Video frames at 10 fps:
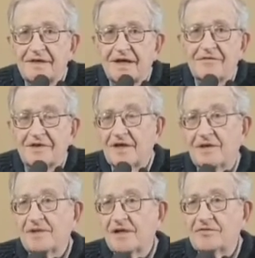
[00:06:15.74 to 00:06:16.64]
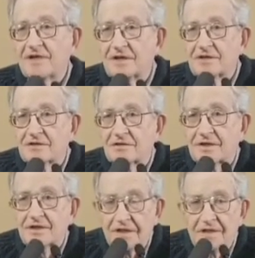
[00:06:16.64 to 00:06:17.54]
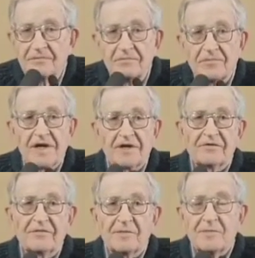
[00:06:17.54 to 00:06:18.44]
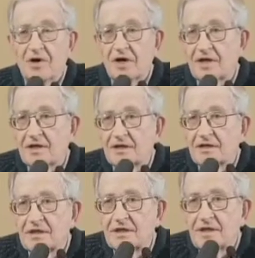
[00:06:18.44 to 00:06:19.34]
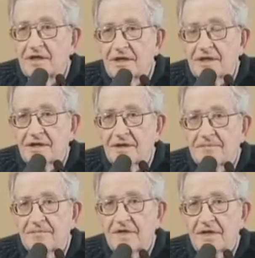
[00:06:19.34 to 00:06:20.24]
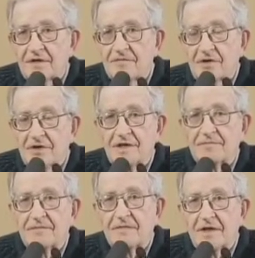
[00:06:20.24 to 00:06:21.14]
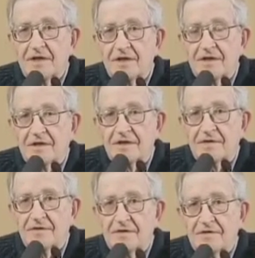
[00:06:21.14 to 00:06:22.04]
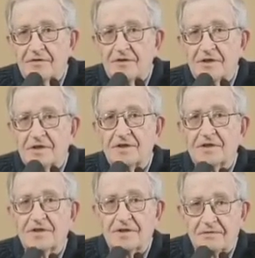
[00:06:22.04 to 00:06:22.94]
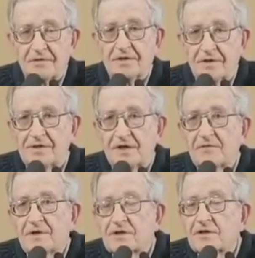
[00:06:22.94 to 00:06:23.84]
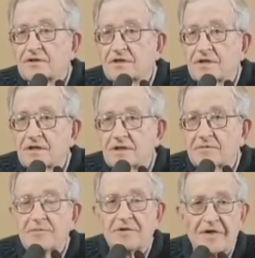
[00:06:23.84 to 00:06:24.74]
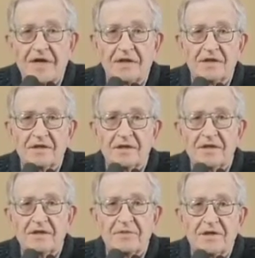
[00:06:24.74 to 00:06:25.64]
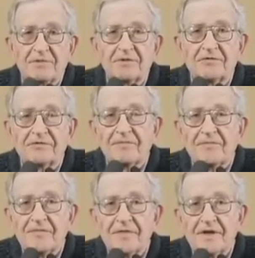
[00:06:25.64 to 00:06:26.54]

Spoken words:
not very uplifting. So he did break from the party in voting for a Senate resolution that prevented people from